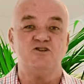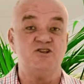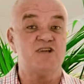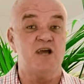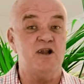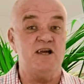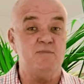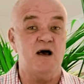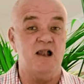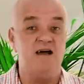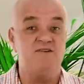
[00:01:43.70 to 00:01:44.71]
just go to
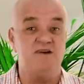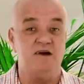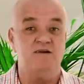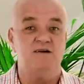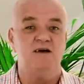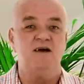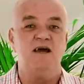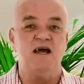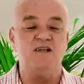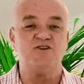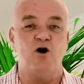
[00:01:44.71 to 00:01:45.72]
Email Hunter
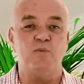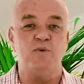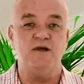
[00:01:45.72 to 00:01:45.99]
and type